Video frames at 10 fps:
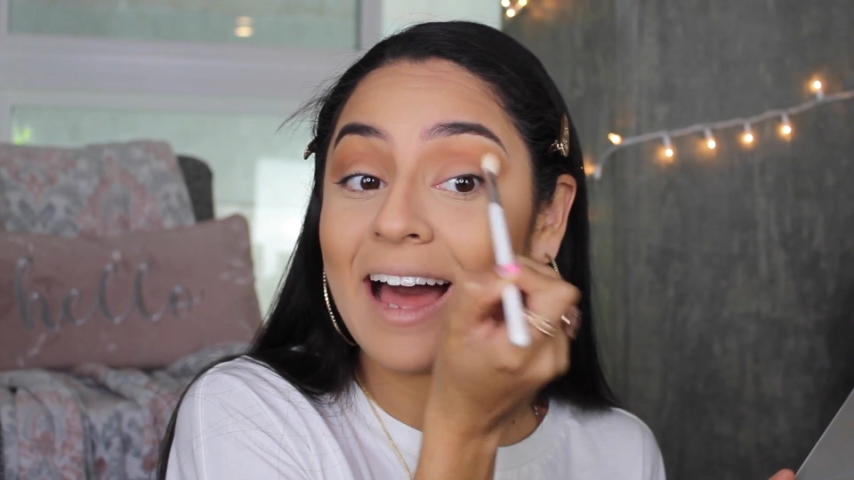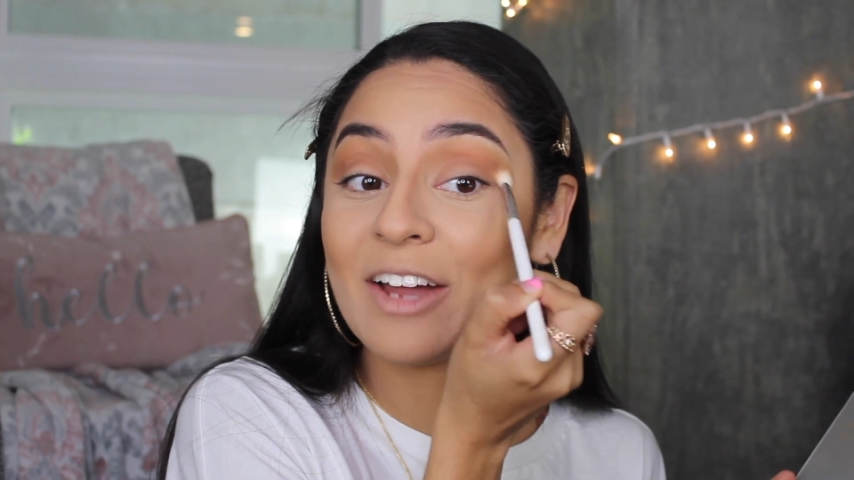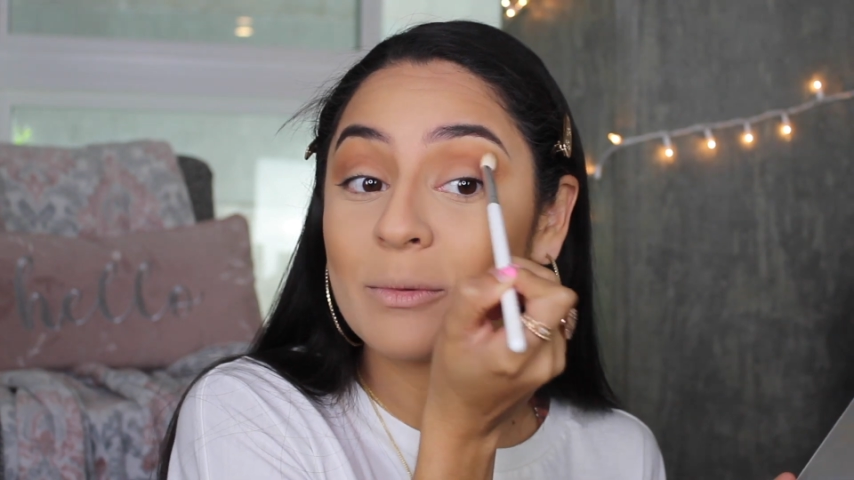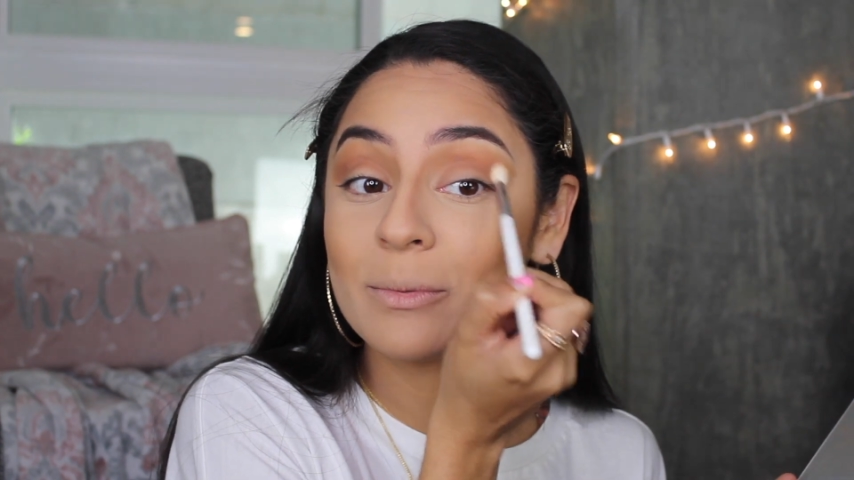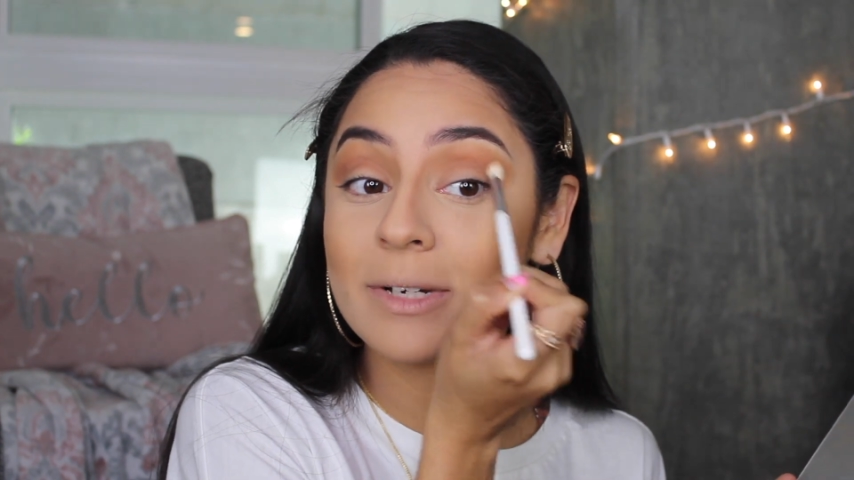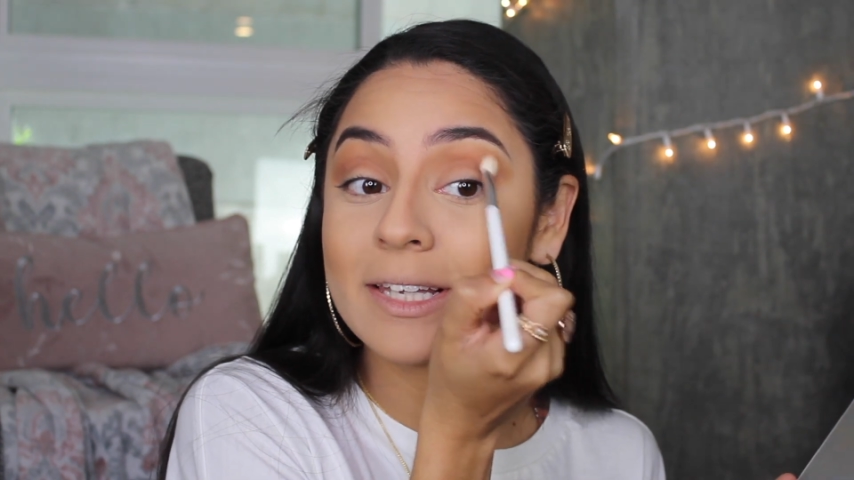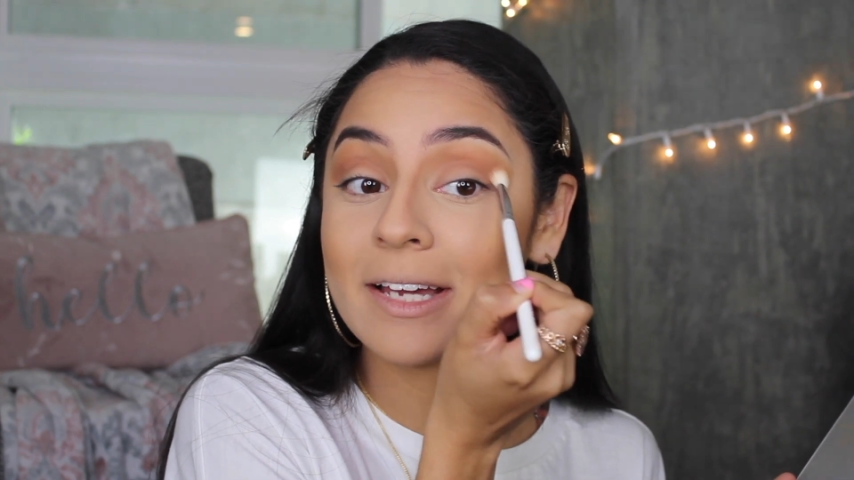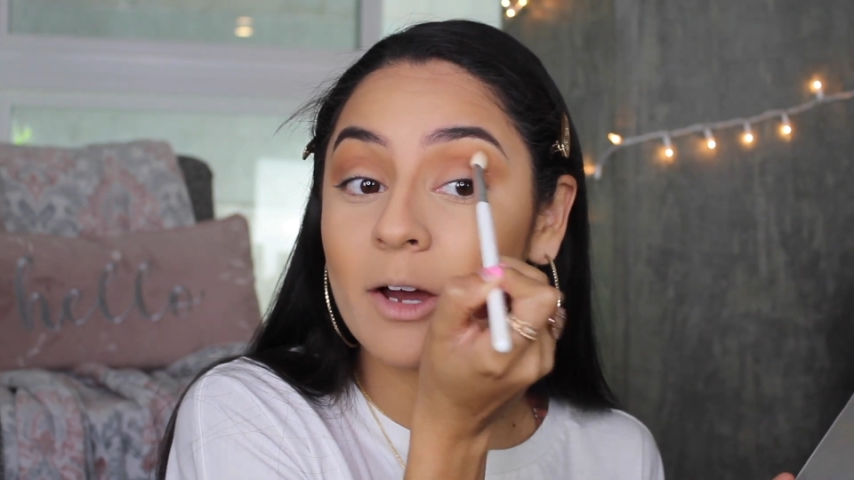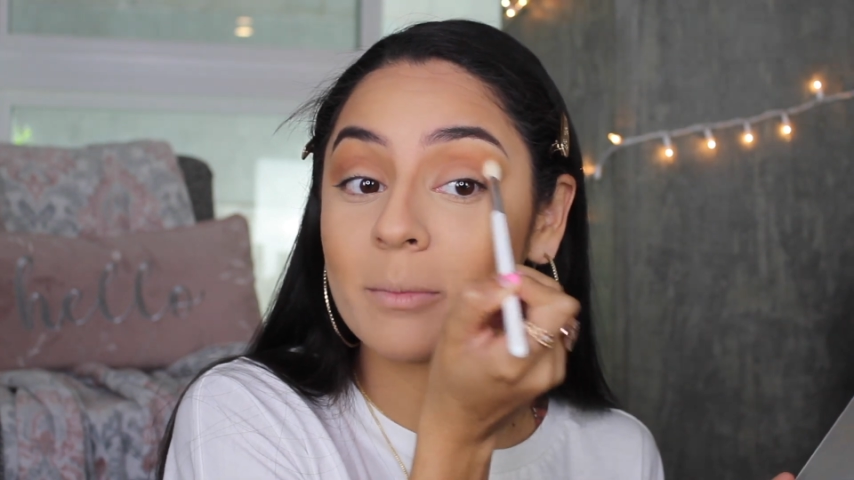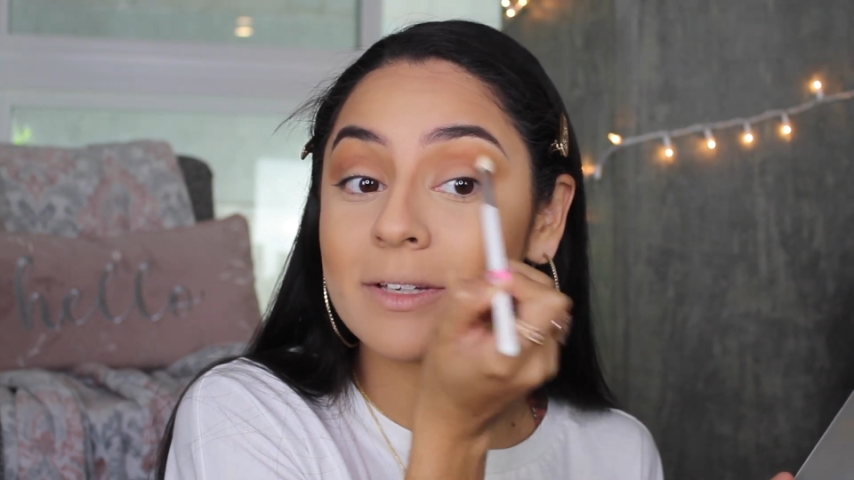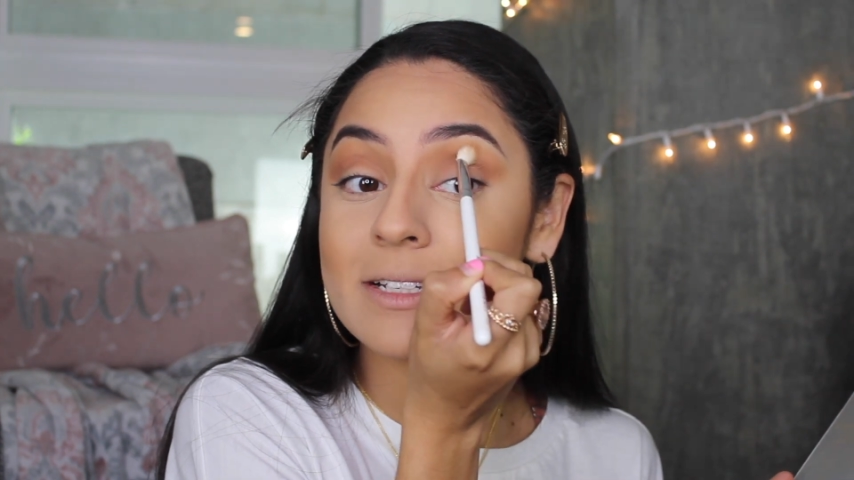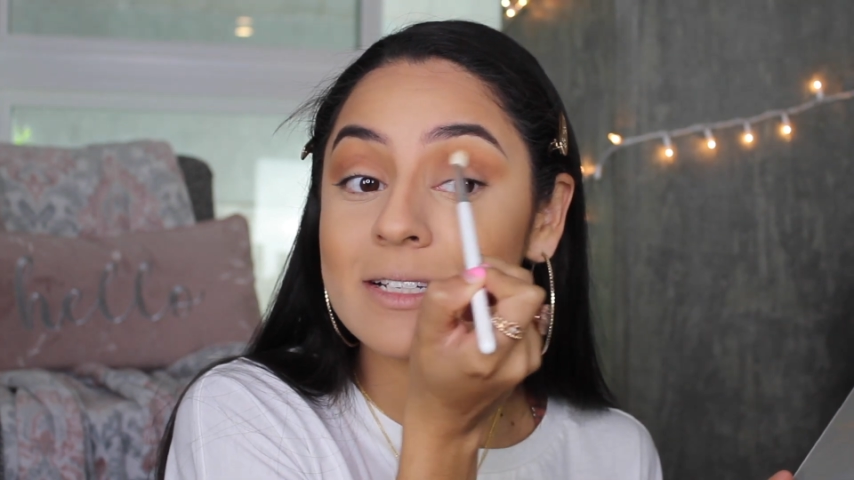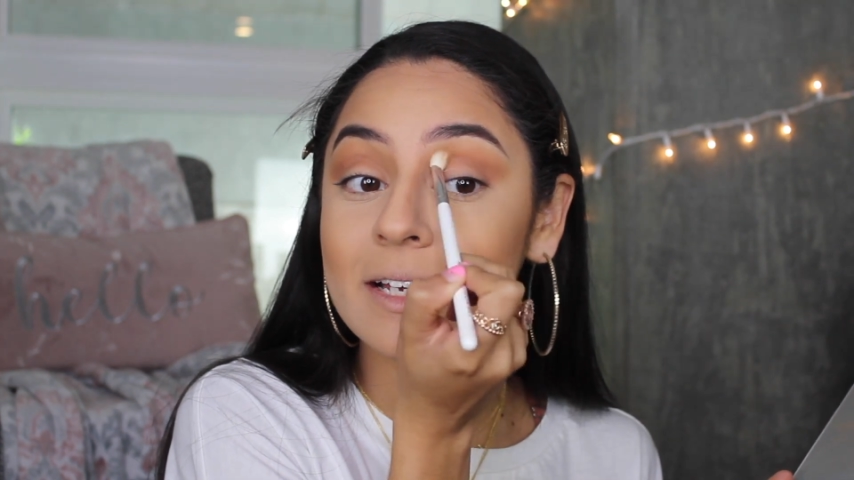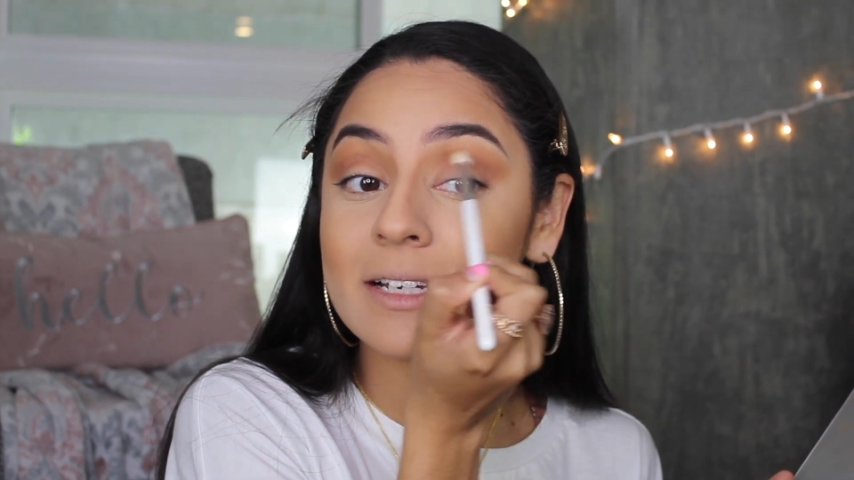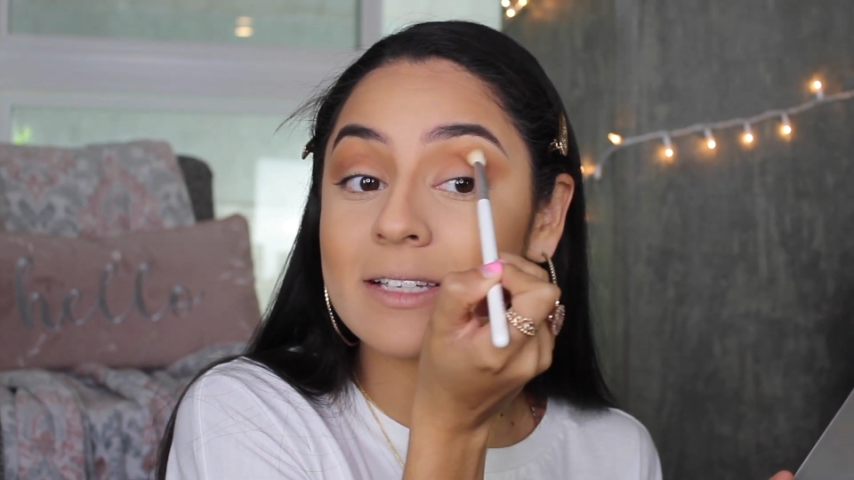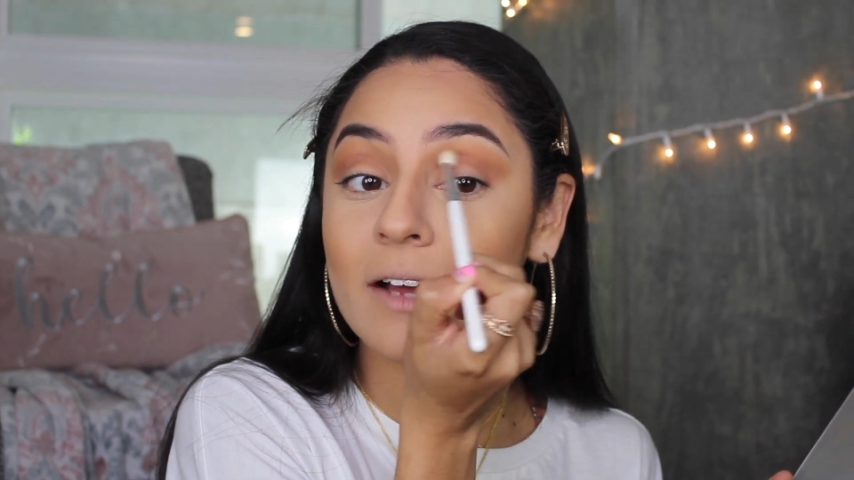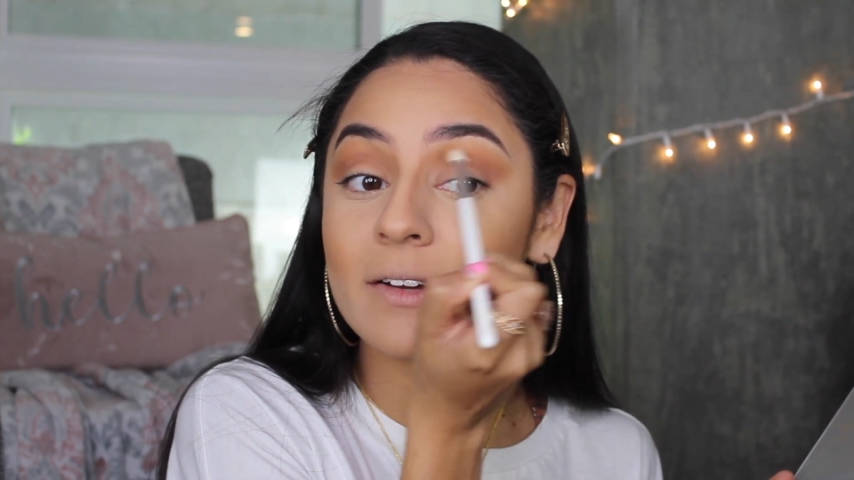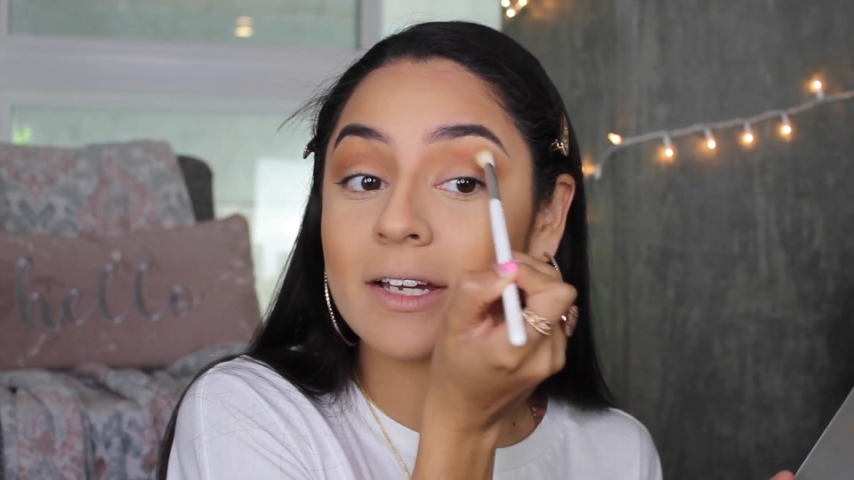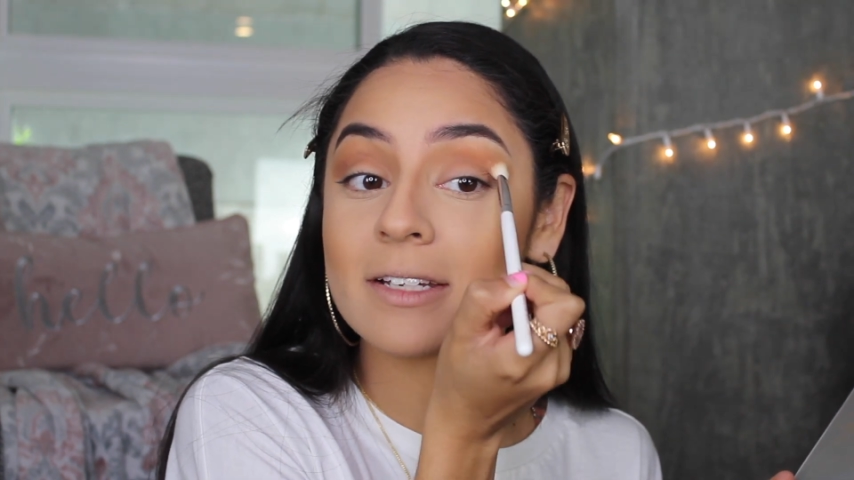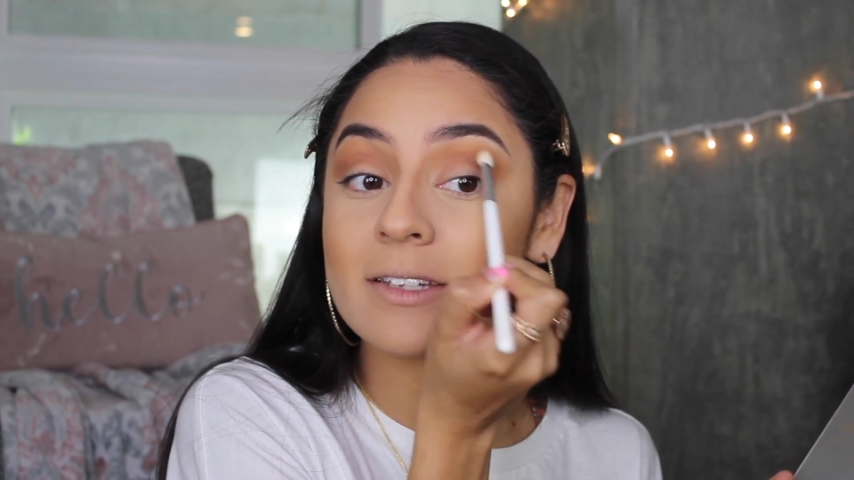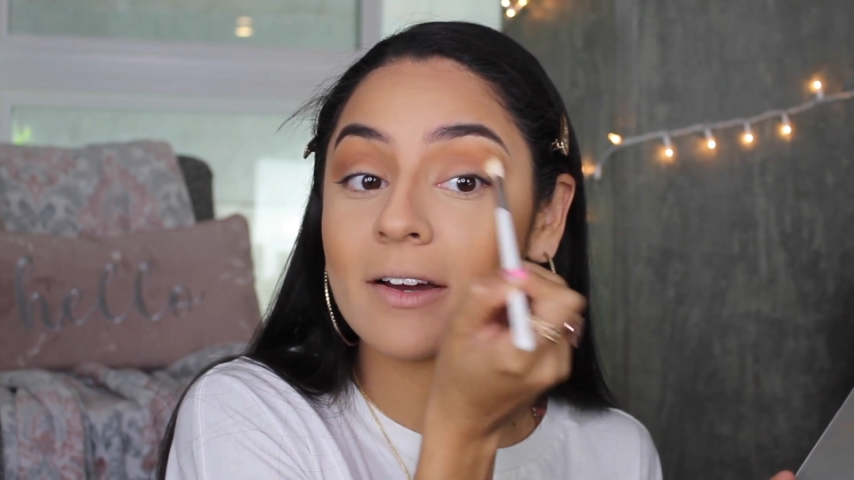I really hope this is gonna sound good.